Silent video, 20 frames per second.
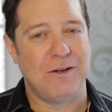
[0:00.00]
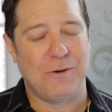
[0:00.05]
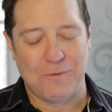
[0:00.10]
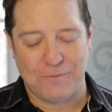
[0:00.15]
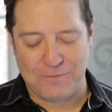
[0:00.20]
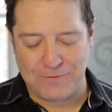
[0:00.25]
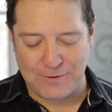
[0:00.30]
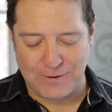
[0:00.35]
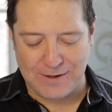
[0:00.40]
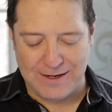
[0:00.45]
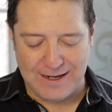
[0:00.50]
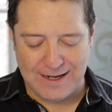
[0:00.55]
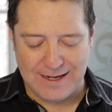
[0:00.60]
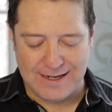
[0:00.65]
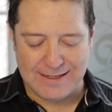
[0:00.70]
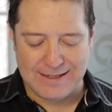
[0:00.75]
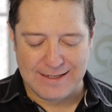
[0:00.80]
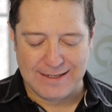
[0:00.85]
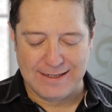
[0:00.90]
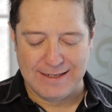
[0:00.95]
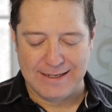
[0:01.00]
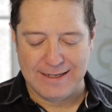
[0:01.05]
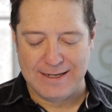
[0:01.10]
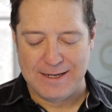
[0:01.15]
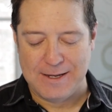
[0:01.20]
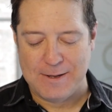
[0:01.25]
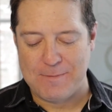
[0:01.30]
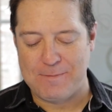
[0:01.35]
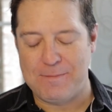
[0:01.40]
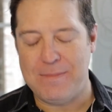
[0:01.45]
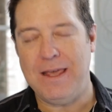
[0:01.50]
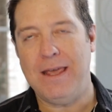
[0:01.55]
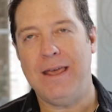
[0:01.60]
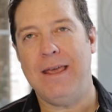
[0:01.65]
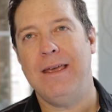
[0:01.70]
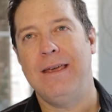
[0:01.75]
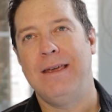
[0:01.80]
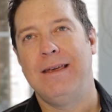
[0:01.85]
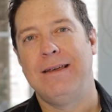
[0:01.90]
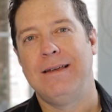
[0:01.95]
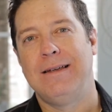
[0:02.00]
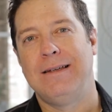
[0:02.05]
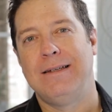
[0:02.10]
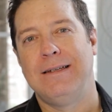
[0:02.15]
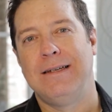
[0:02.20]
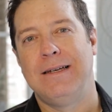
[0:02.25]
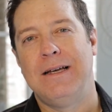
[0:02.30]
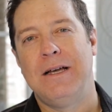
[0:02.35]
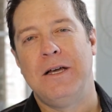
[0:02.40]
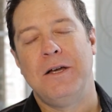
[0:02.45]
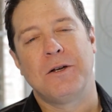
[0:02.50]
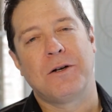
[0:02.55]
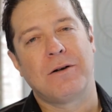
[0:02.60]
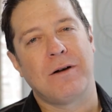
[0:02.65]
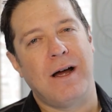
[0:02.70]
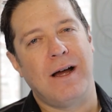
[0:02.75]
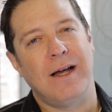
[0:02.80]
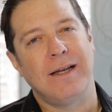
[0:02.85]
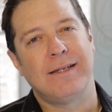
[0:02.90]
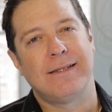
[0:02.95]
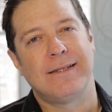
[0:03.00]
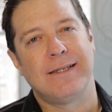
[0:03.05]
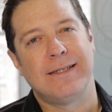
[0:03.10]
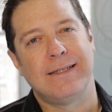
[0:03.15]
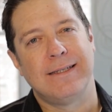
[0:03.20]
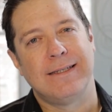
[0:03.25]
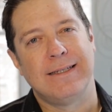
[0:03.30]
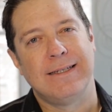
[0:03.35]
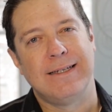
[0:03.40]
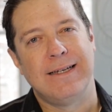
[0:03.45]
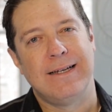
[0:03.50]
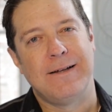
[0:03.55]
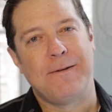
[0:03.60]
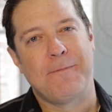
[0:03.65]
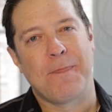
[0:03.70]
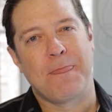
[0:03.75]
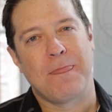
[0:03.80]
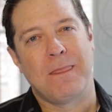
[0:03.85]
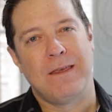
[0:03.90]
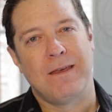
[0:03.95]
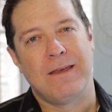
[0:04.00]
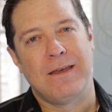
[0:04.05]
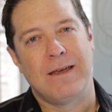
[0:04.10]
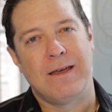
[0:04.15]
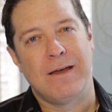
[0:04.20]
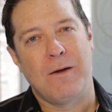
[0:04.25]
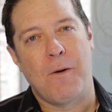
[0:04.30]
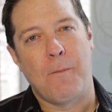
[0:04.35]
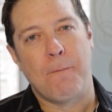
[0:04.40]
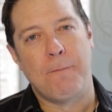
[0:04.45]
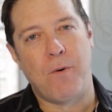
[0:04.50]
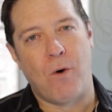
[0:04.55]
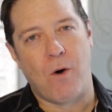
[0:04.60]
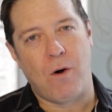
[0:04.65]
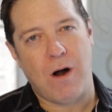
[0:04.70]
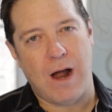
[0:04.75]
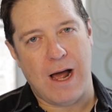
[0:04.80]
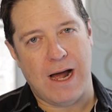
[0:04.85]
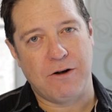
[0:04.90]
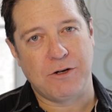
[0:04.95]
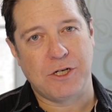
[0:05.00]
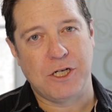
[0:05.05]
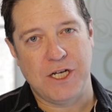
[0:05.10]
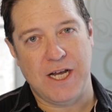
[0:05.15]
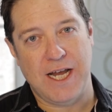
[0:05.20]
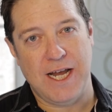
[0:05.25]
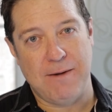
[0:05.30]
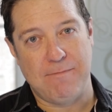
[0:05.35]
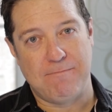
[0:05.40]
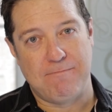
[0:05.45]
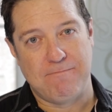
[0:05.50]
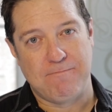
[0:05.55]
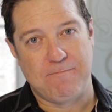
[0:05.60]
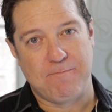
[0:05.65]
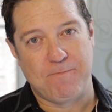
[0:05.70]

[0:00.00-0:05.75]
don't forget me. Christ bore our shame,